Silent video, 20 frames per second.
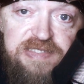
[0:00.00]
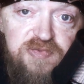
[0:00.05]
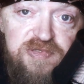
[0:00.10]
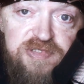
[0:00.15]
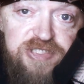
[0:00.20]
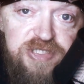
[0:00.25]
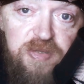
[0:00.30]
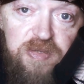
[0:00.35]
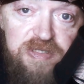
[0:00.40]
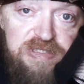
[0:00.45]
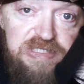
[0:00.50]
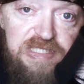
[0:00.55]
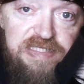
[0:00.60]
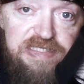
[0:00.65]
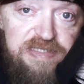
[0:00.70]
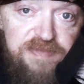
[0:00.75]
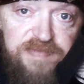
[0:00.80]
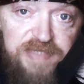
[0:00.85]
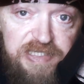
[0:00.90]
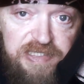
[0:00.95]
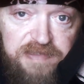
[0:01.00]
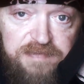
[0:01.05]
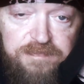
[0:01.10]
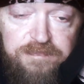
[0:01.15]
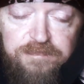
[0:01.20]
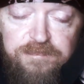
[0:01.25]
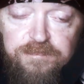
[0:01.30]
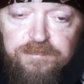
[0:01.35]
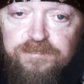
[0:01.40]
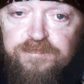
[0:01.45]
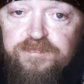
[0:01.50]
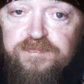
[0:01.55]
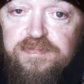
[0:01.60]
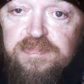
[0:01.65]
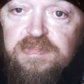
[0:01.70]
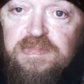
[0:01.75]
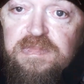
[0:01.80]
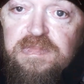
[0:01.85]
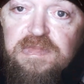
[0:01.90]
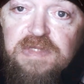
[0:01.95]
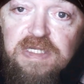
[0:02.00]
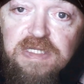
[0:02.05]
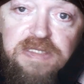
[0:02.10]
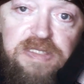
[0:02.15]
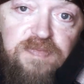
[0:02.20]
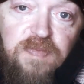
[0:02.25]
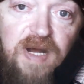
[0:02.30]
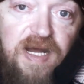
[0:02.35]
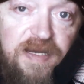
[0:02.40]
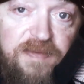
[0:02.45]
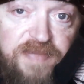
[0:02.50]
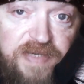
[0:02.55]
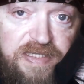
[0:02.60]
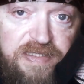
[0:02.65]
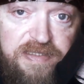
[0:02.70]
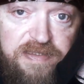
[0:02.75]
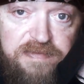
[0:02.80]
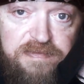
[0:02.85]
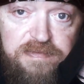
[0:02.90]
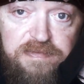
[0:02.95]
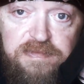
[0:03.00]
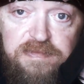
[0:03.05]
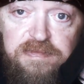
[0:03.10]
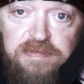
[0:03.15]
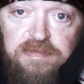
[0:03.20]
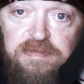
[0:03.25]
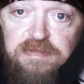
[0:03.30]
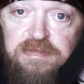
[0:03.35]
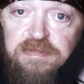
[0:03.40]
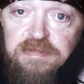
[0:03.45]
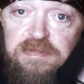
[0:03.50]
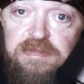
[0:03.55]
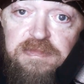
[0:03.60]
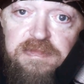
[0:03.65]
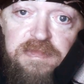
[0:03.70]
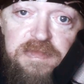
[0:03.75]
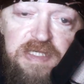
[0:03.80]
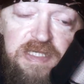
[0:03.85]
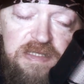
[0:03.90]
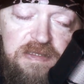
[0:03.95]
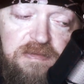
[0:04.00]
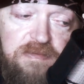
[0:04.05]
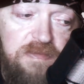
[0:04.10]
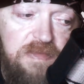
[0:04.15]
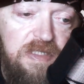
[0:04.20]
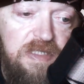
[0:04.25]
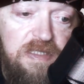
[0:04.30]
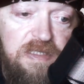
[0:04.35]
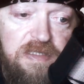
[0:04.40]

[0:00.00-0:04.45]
that's what she looks like to me. It's my opinion. And